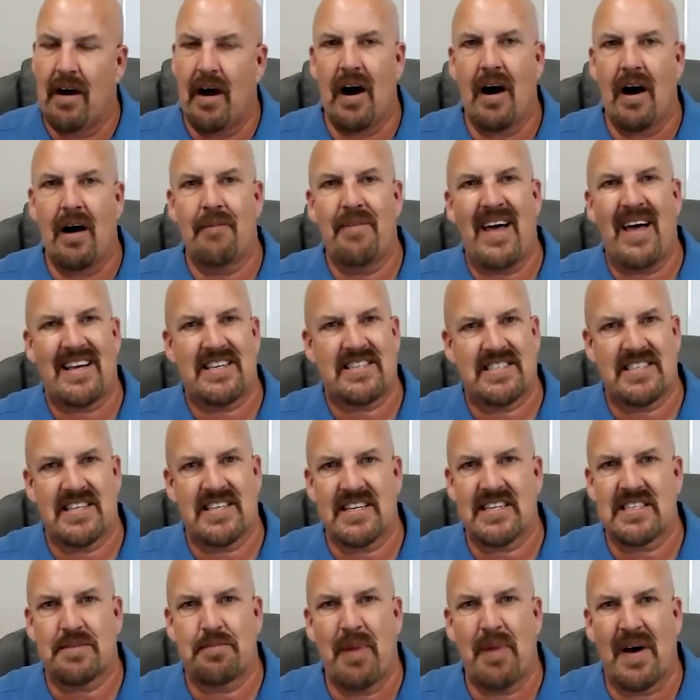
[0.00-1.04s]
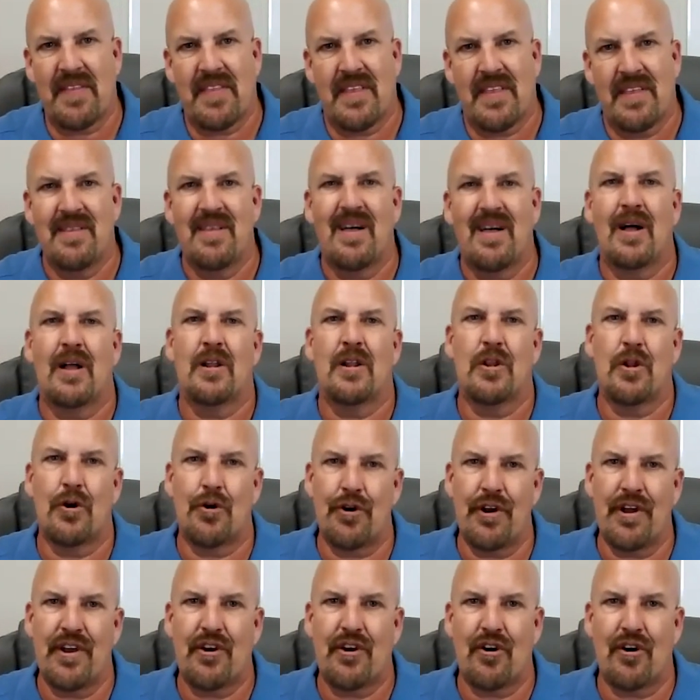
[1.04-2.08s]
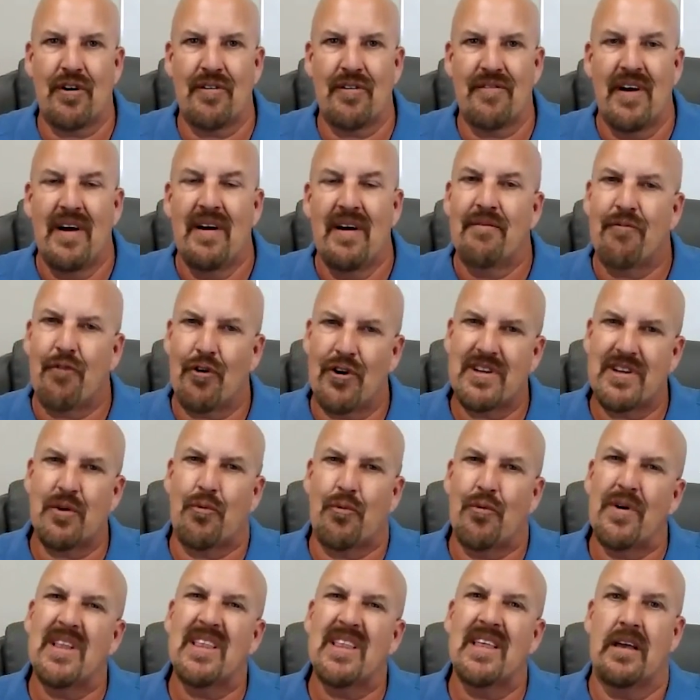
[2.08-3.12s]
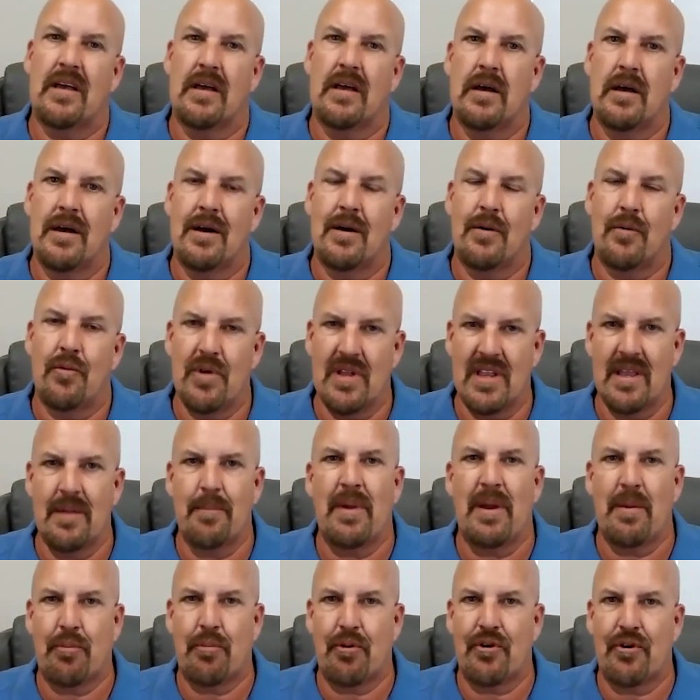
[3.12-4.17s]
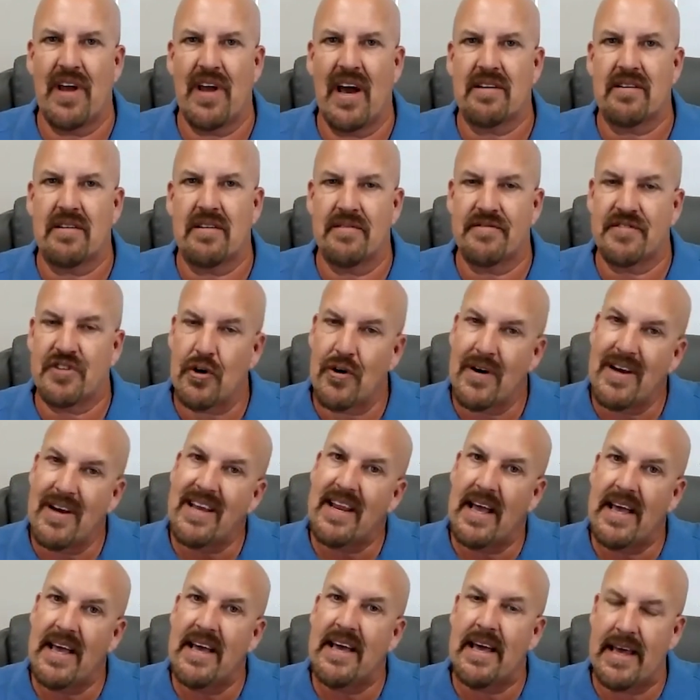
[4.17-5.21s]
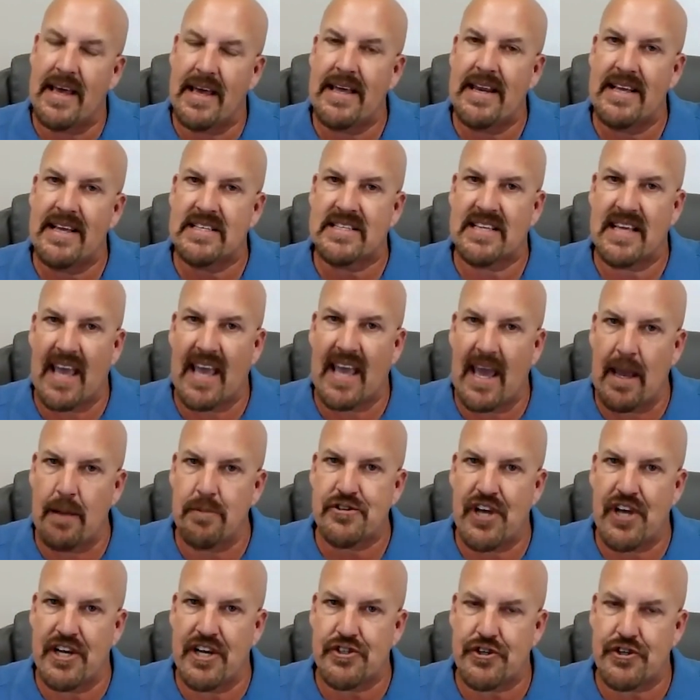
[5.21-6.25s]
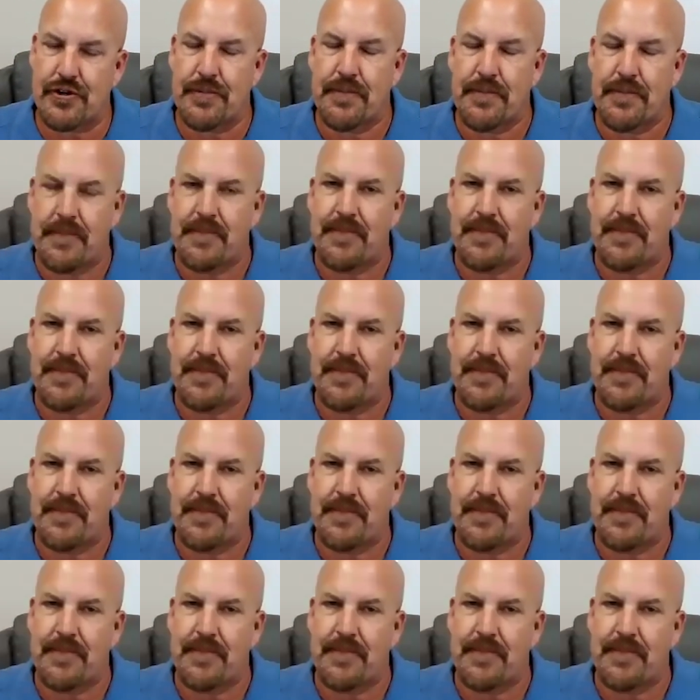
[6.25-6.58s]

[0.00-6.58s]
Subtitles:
of that 6-month learning curve for it to really, really be productive. So it is a game changer.